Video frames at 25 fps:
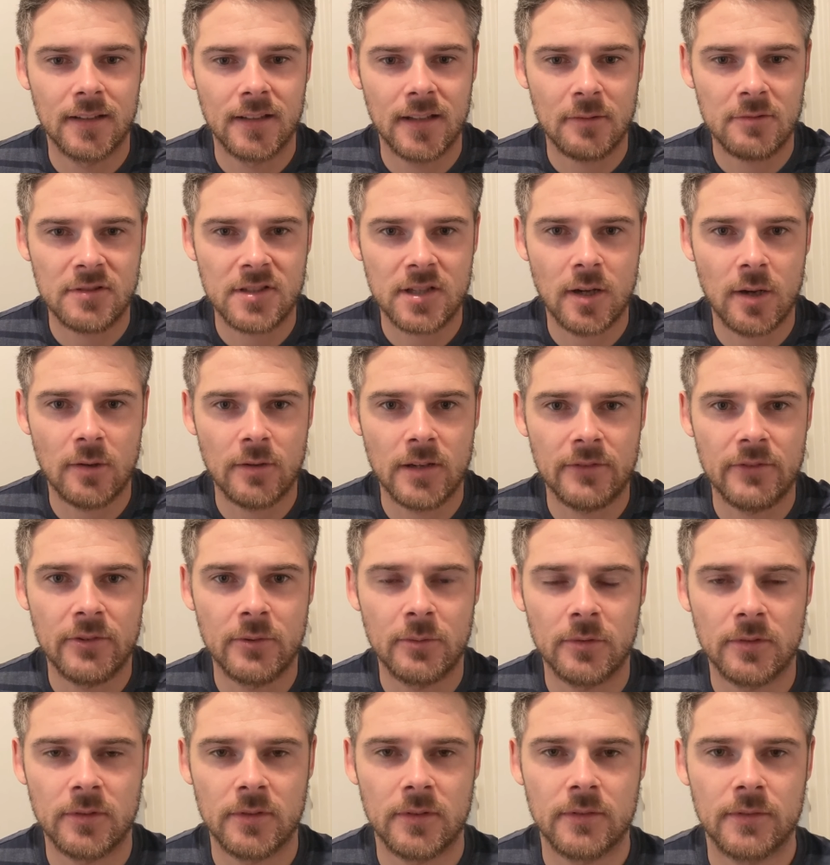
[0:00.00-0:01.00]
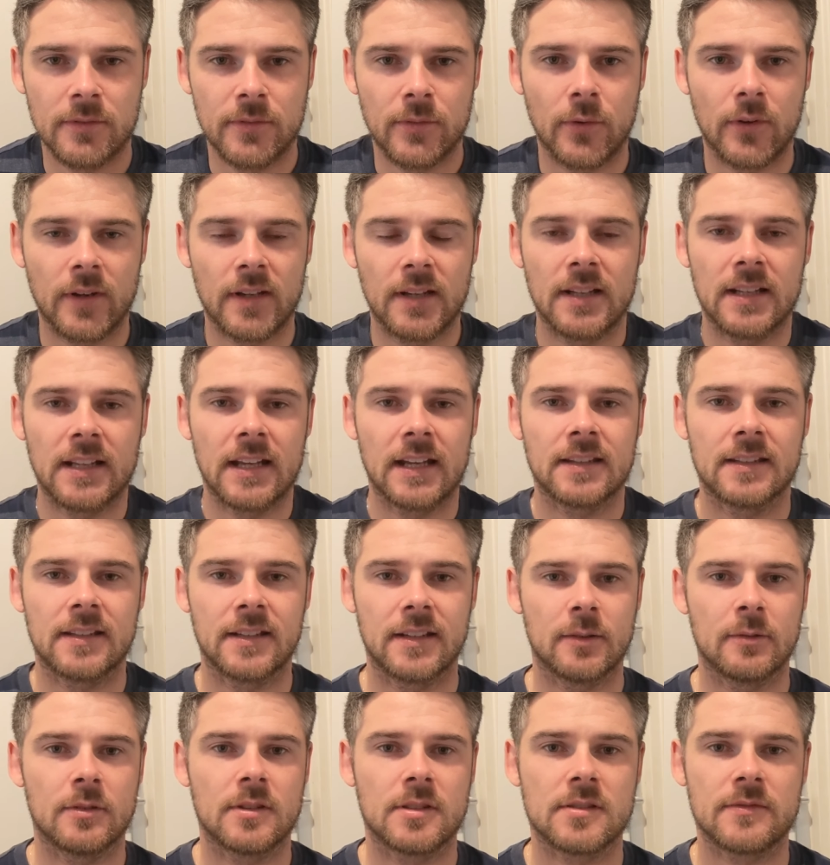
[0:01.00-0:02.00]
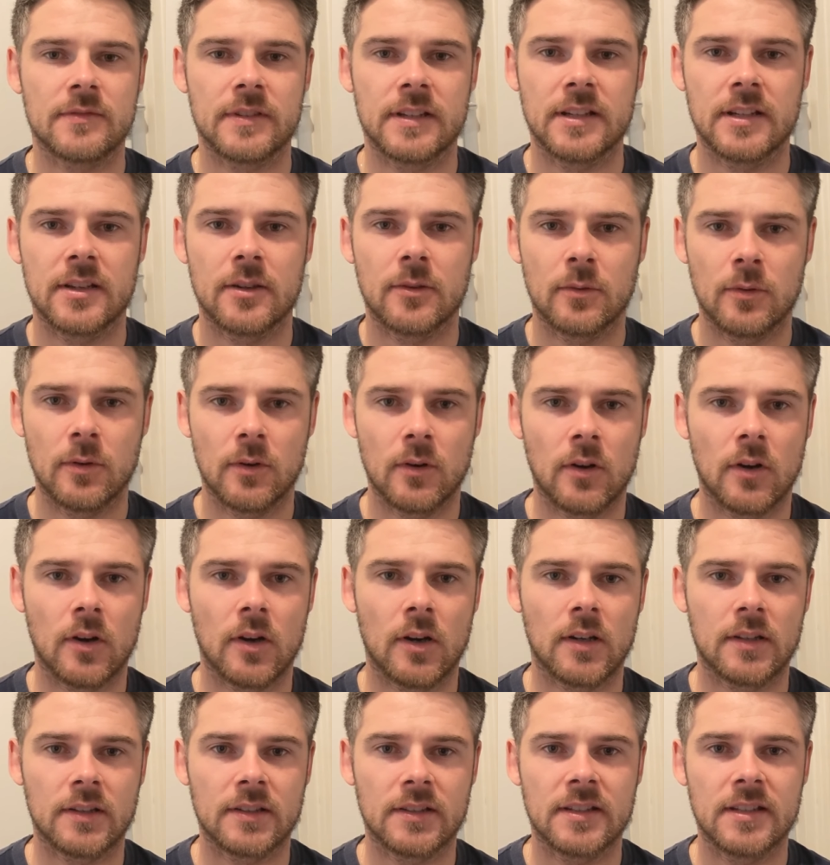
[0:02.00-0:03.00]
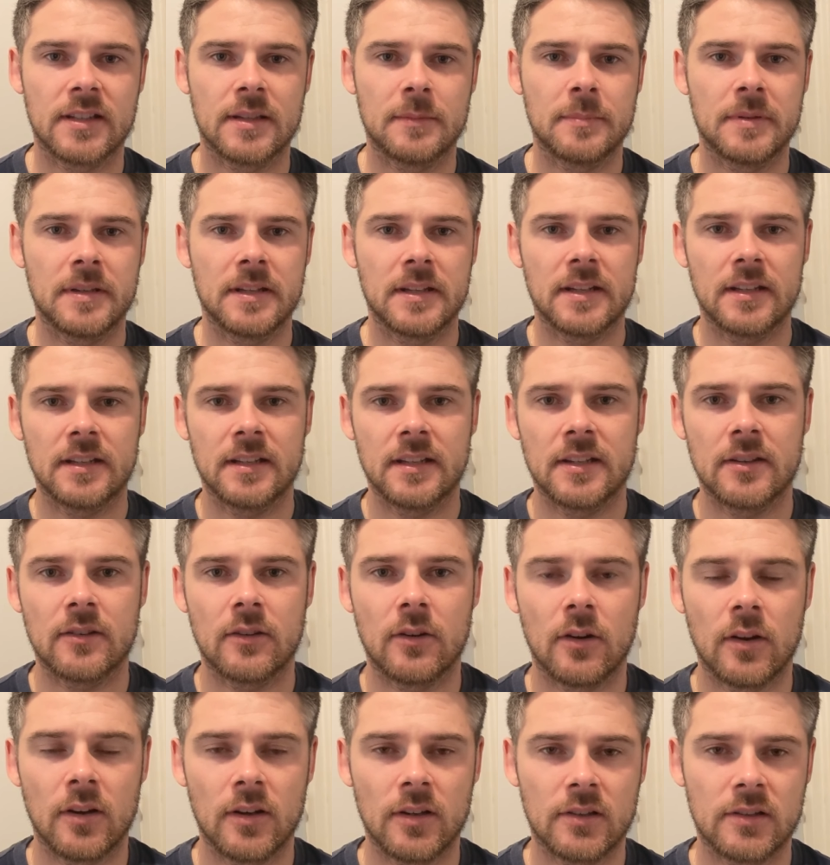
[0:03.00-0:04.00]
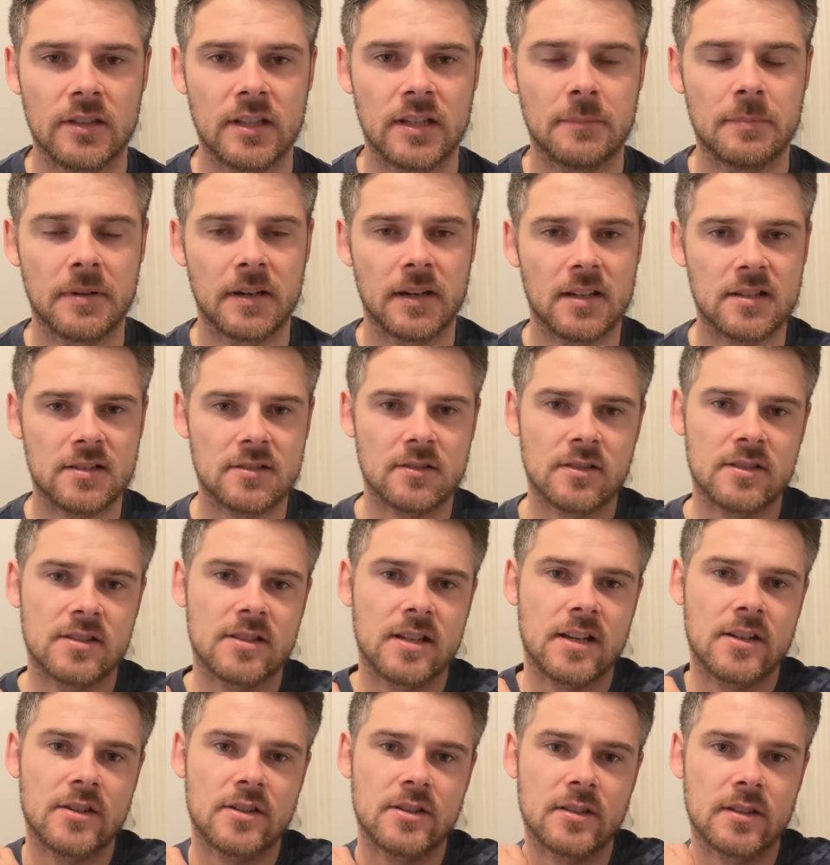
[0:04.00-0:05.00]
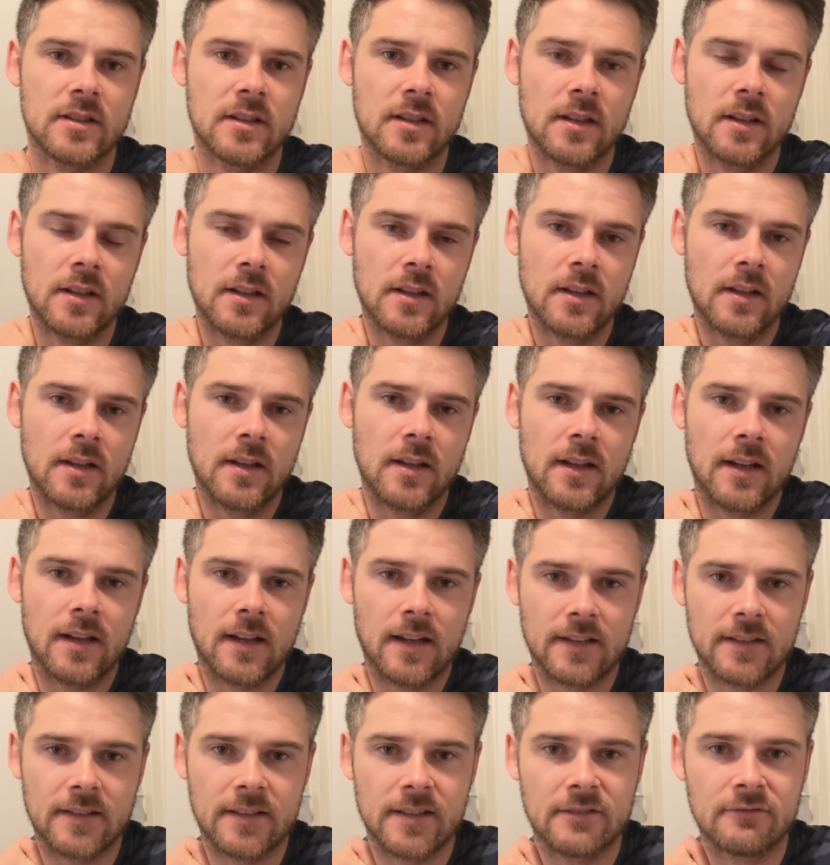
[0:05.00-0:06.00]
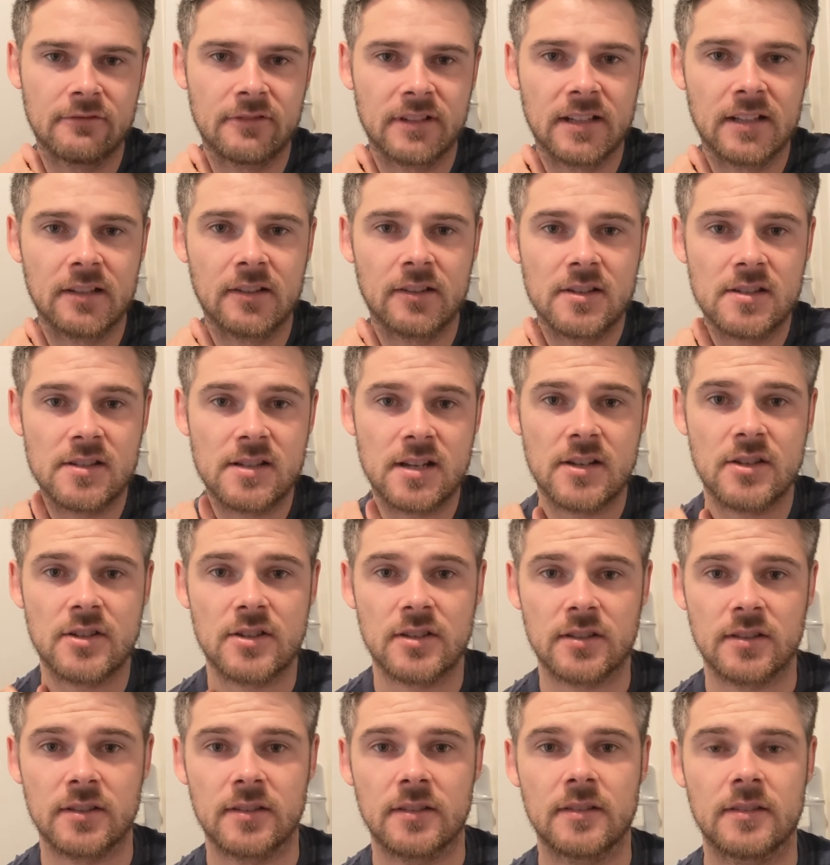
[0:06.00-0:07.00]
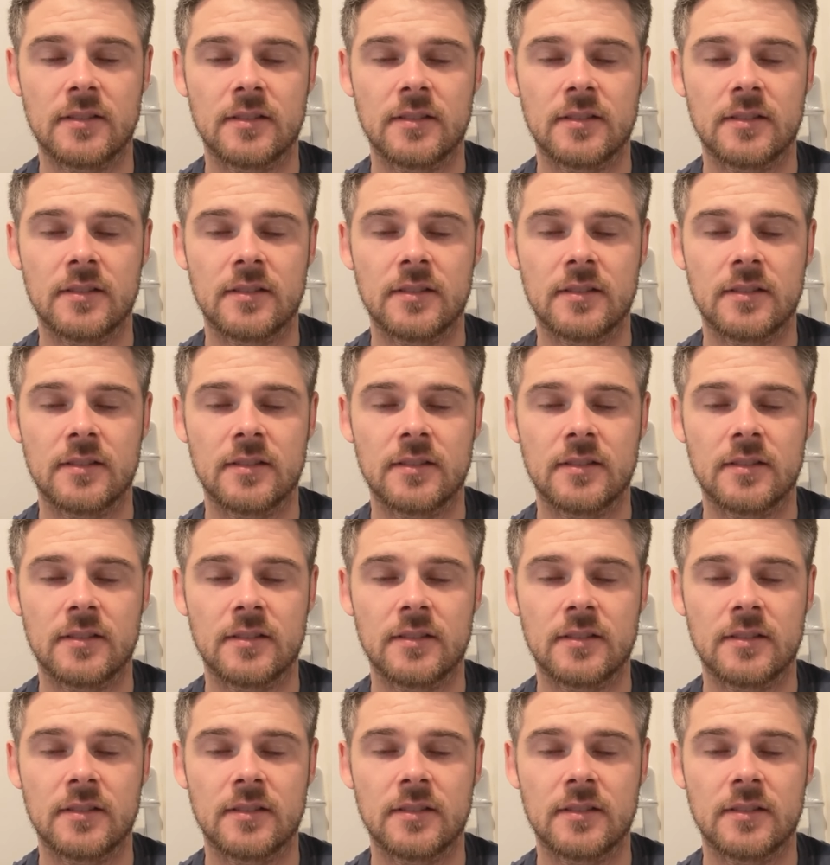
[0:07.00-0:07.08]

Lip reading: How's it going, everyone? Finally getting to do this video on DPDR, depersonalization and derealization.